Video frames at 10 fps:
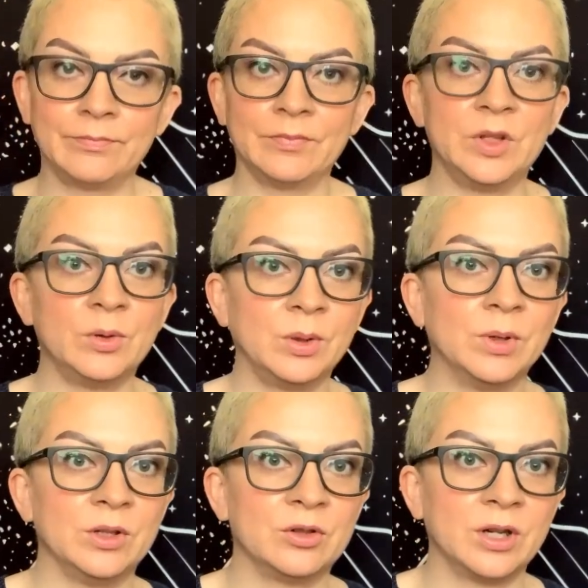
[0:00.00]
doing what
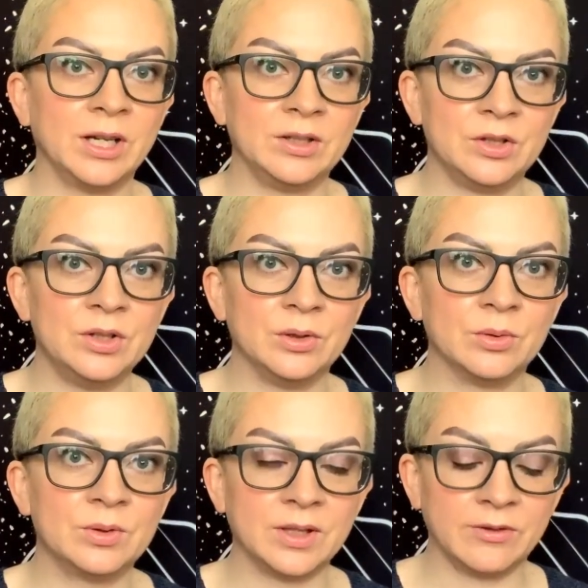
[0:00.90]
you're trying to do,
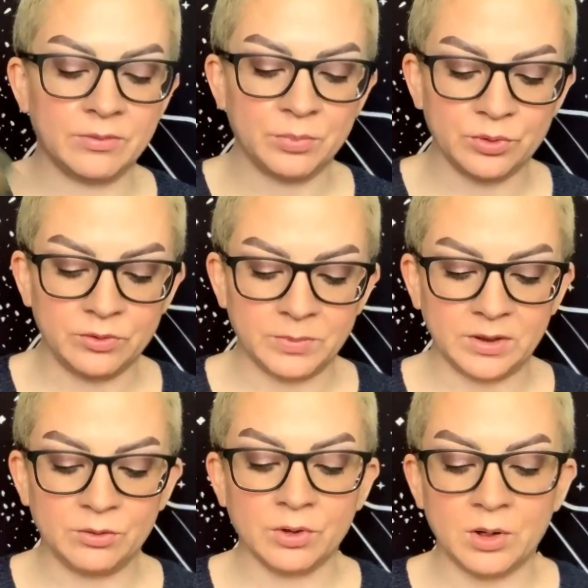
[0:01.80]

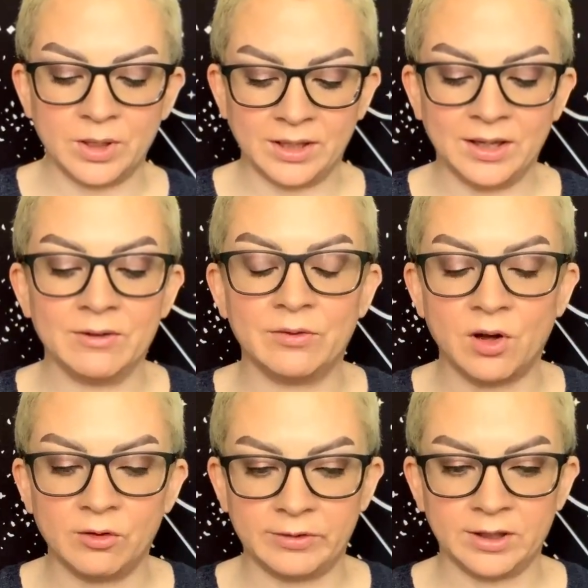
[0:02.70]
self-improvement, growing,
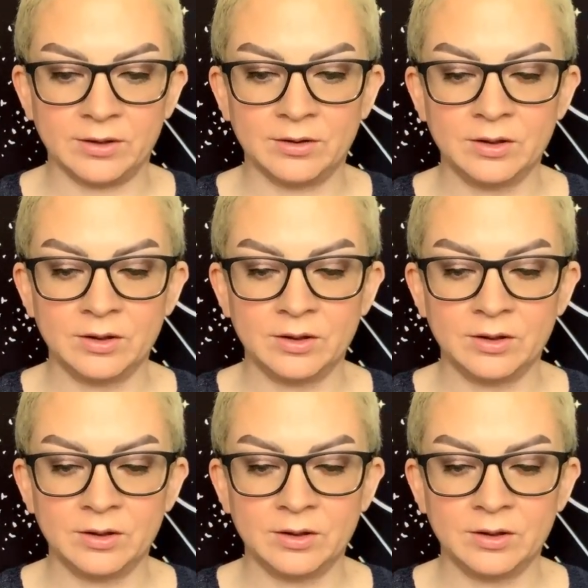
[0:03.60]
evolving.